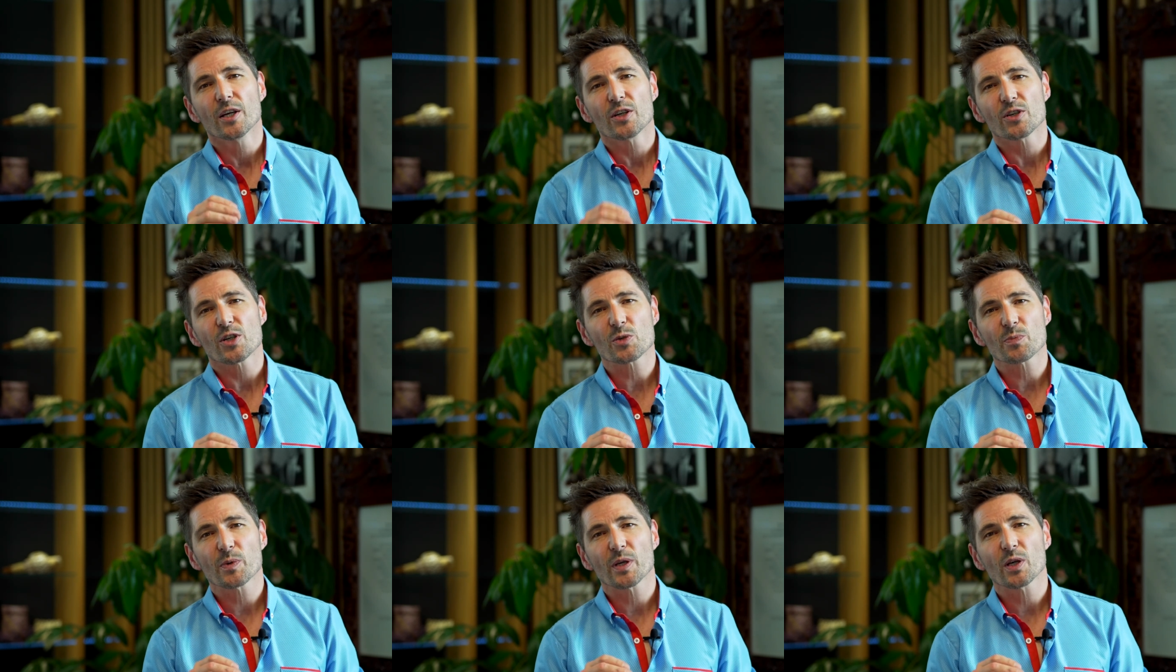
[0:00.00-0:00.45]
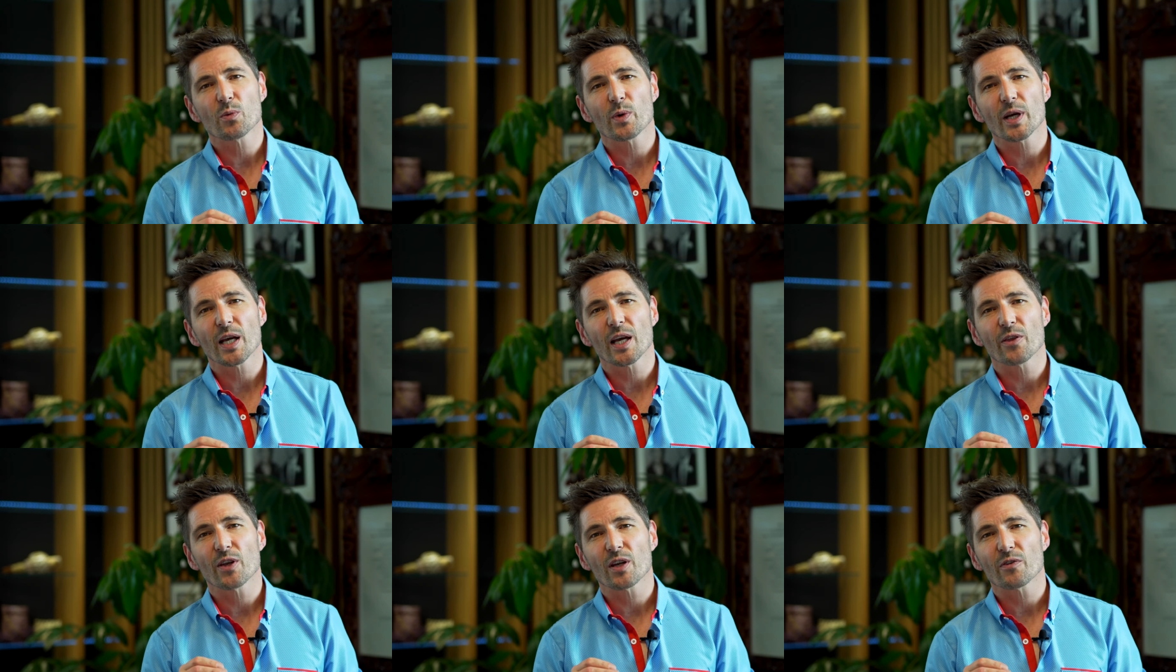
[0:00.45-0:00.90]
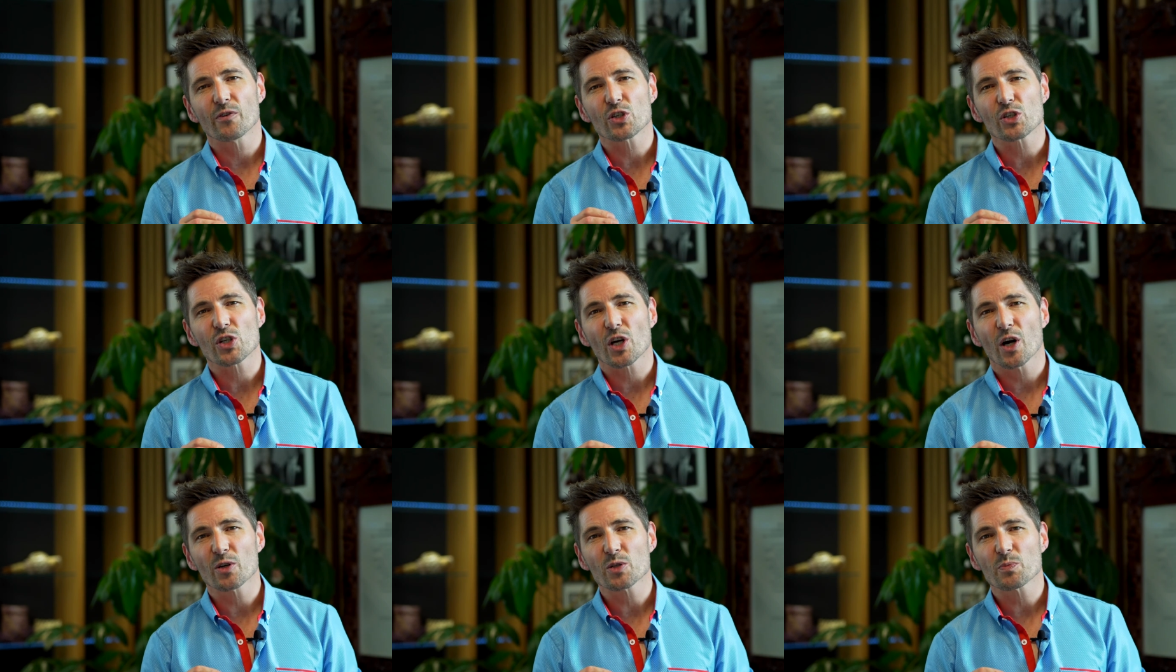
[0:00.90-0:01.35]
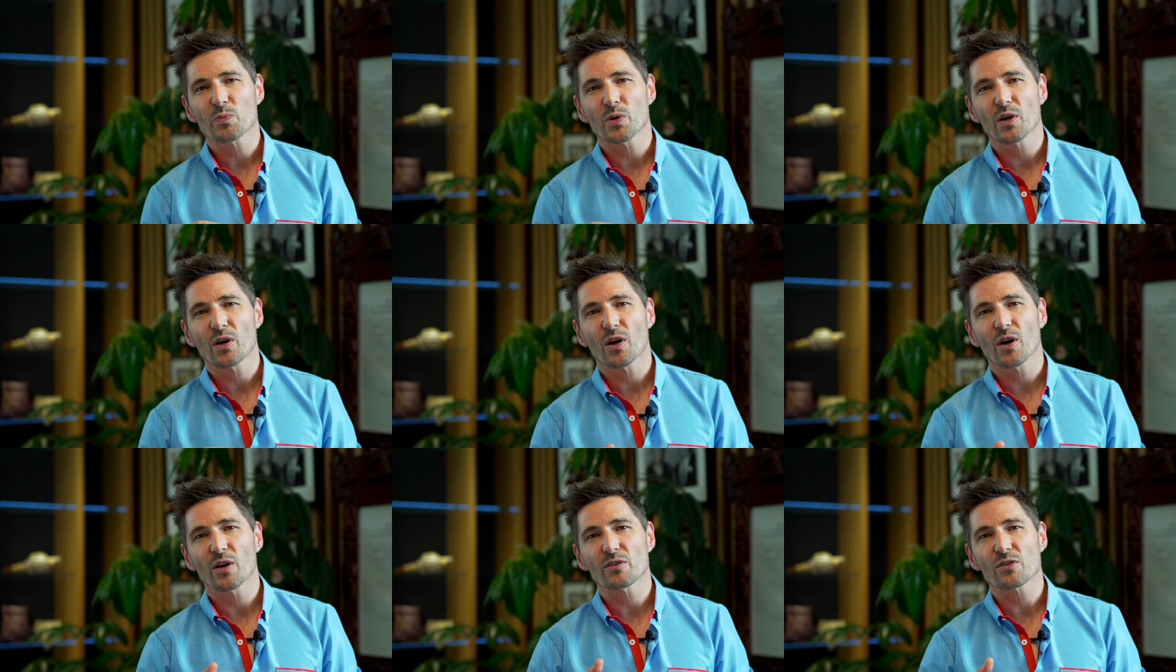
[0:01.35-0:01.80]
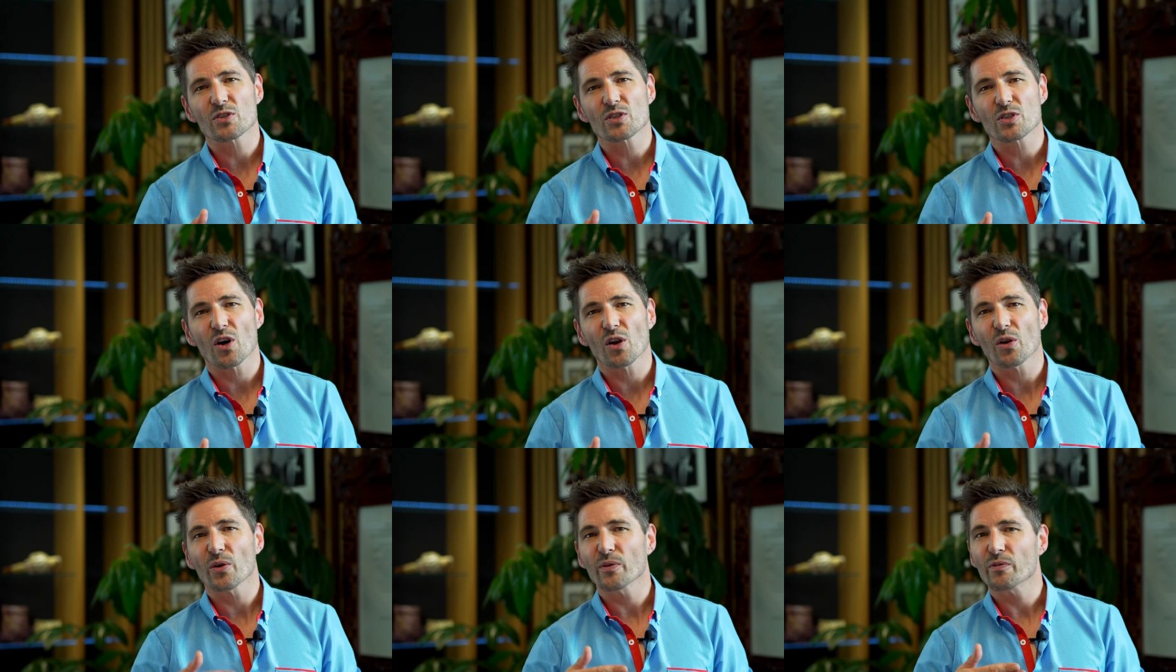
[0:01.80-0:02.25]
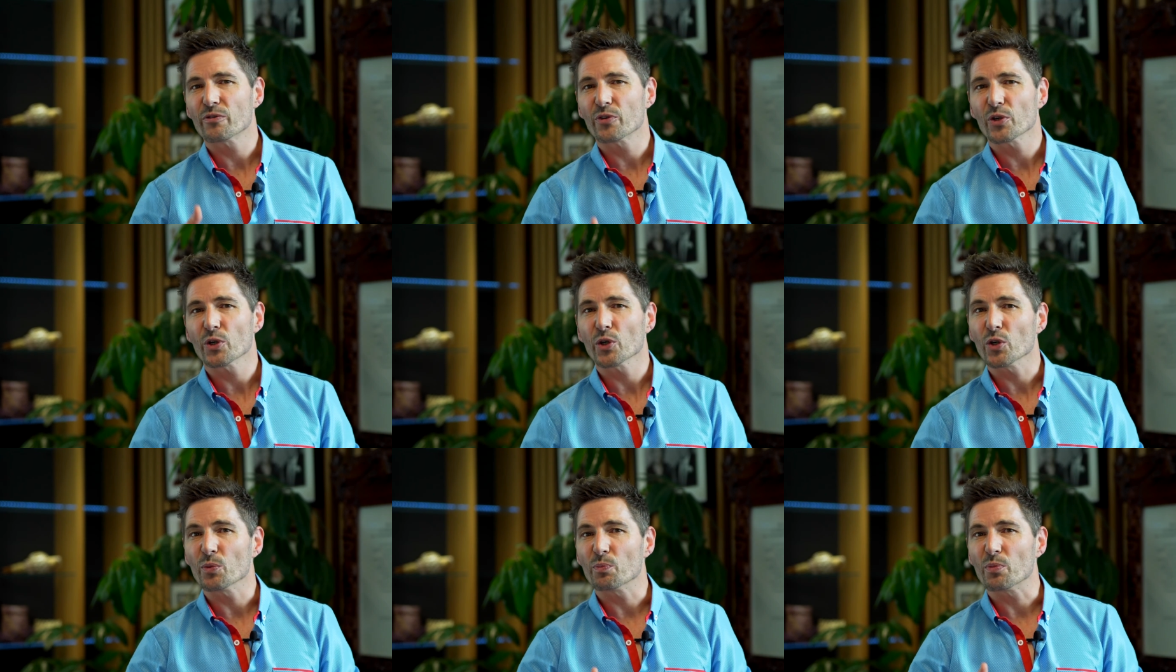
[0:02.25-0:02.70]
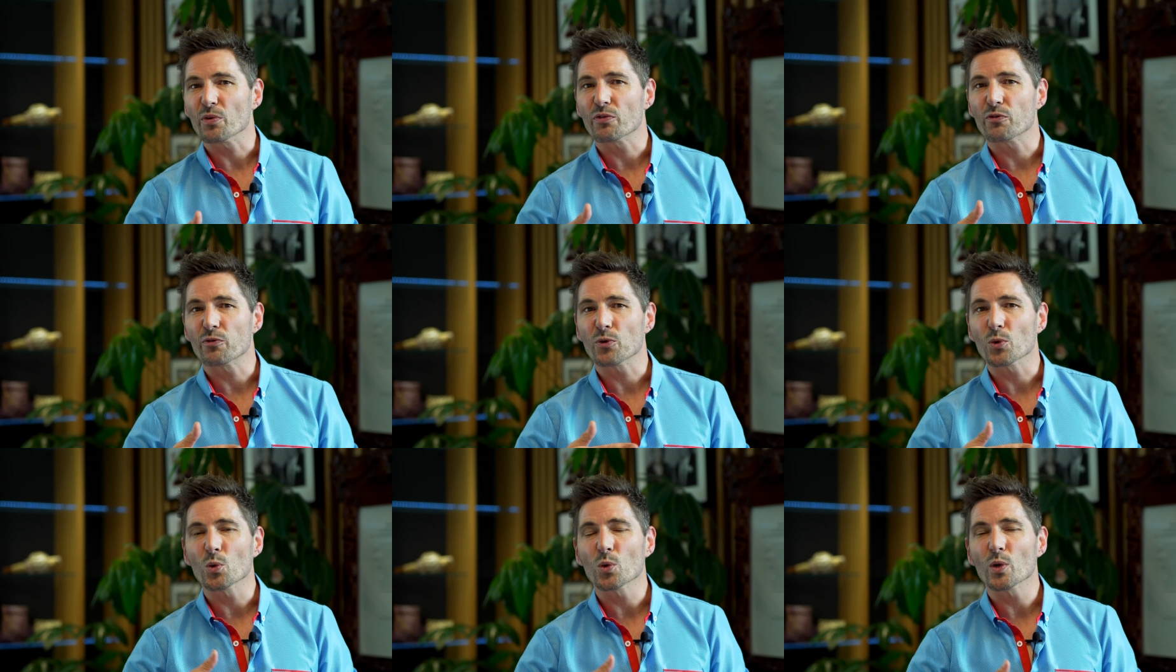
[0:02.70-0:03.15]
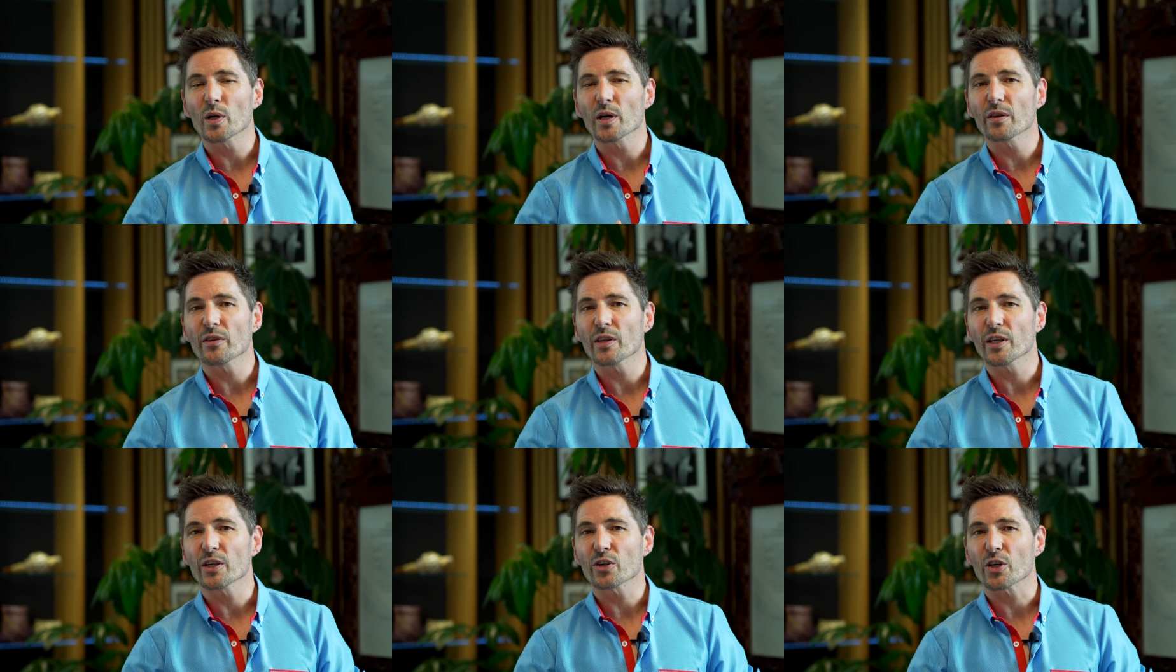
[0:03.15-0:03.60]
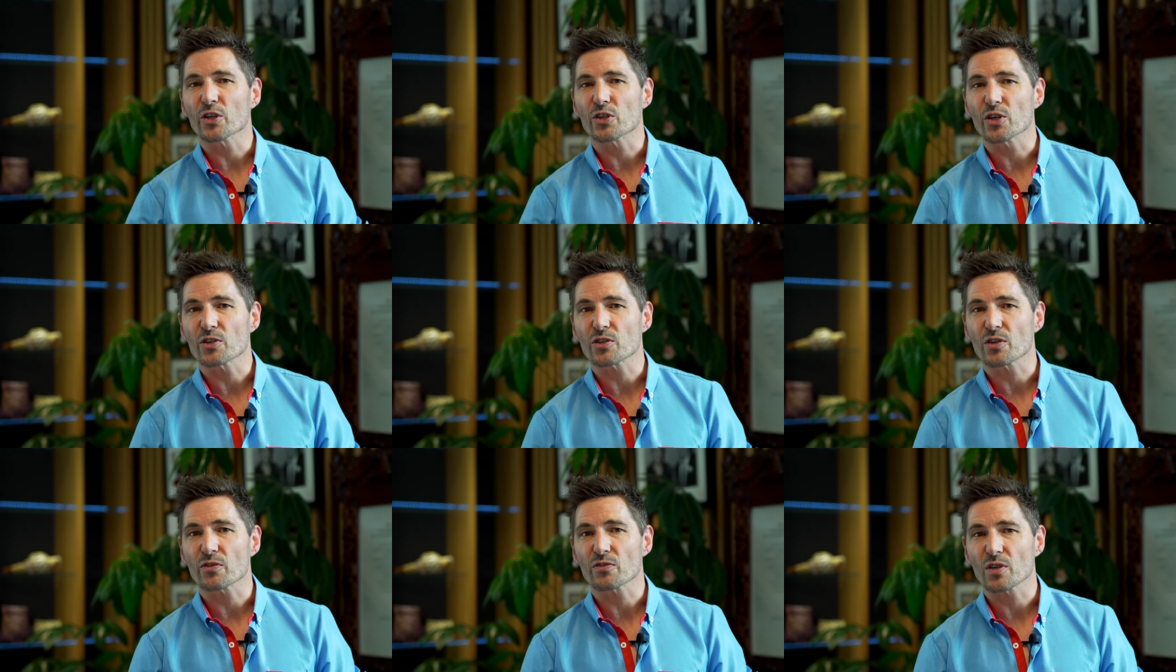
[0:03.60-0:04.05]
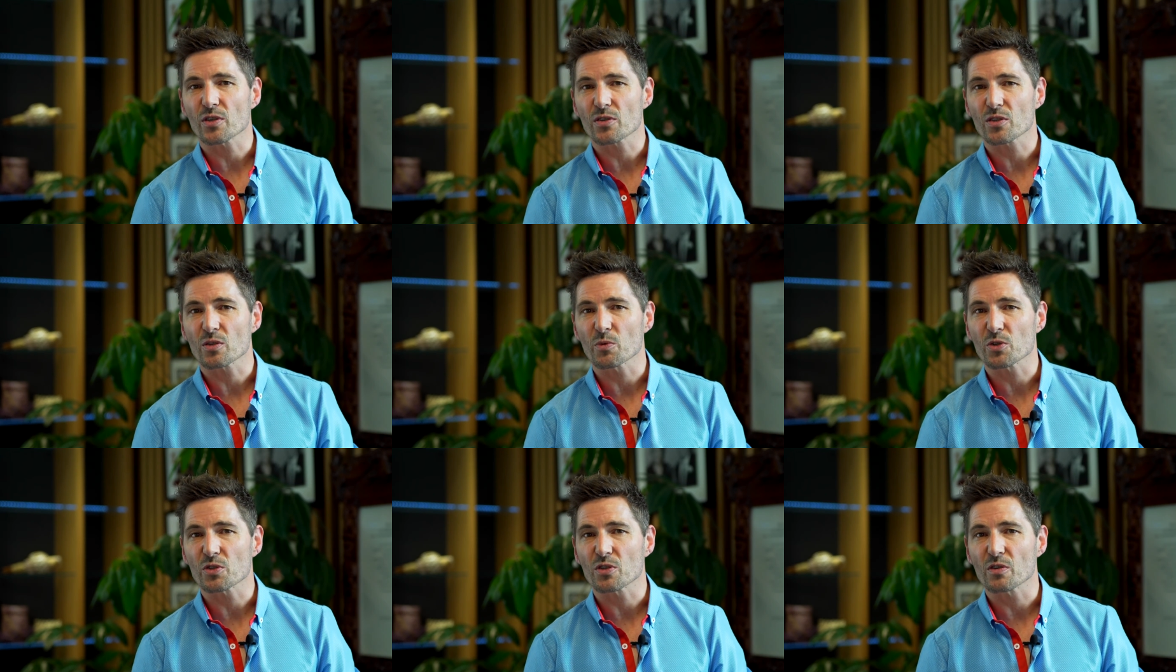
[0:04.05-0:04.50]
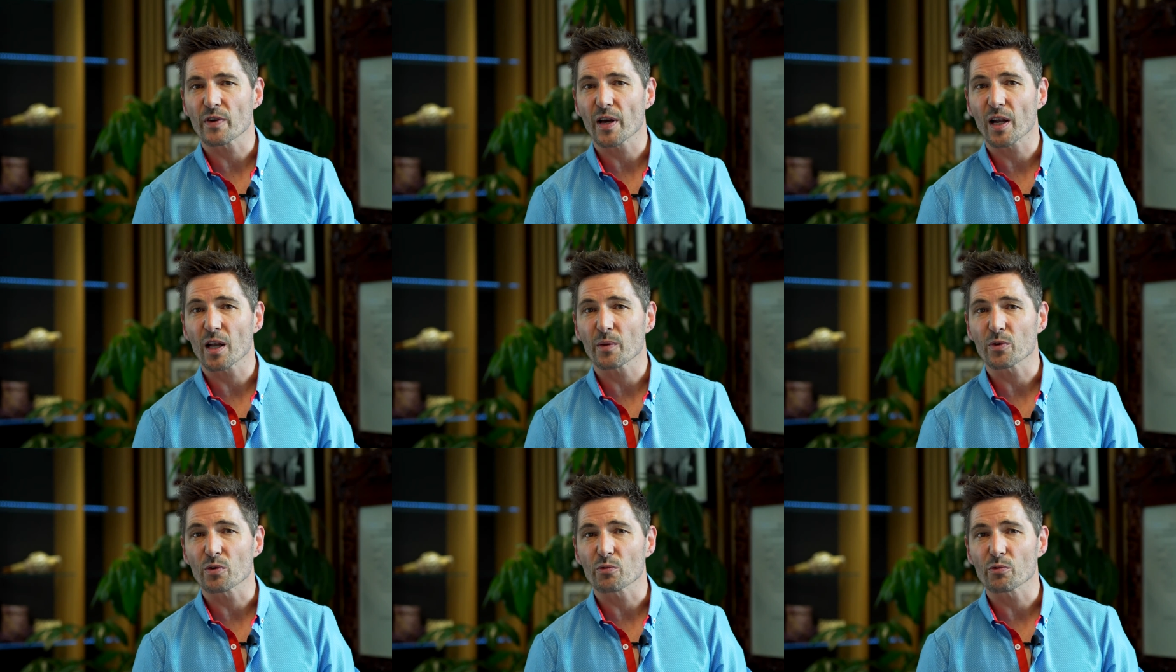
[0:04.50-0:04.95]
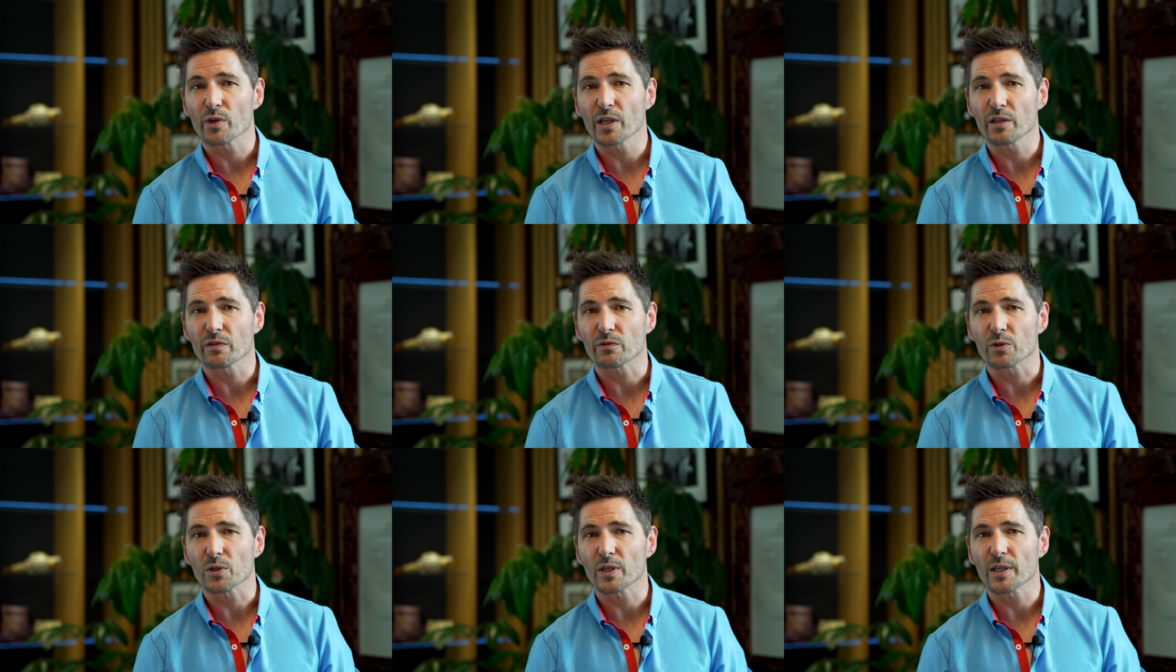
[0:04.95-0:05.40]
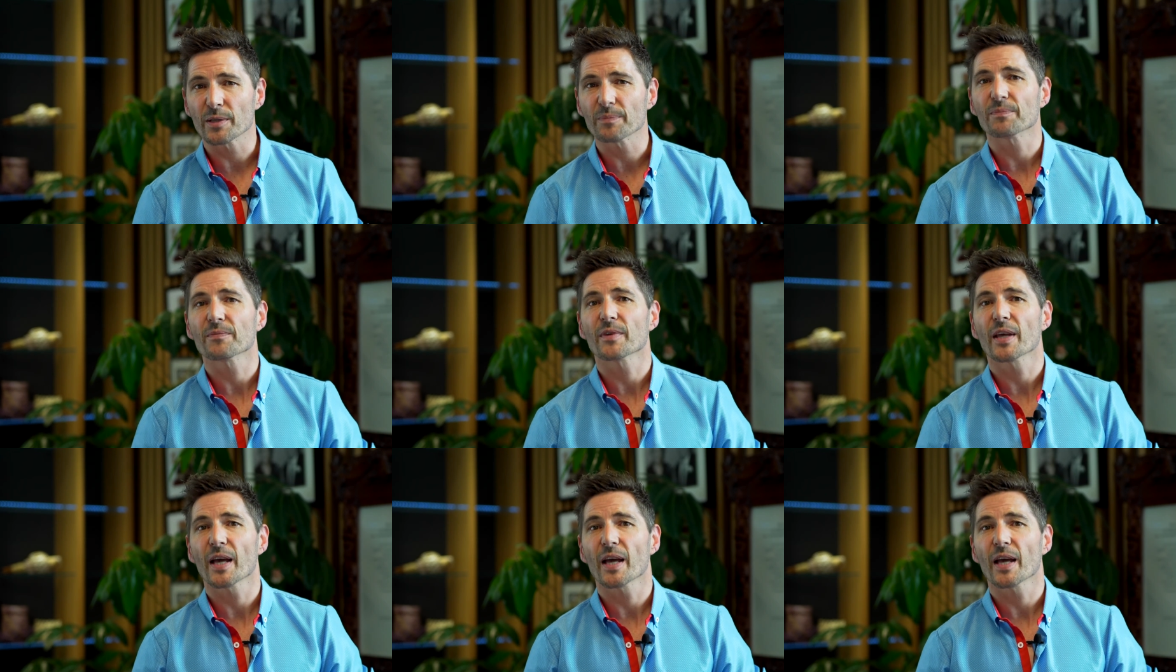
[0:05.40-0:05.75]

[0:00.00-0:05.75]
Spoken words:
Just be aware that if a child's put on solid food before their digestive system is developed and ready for it,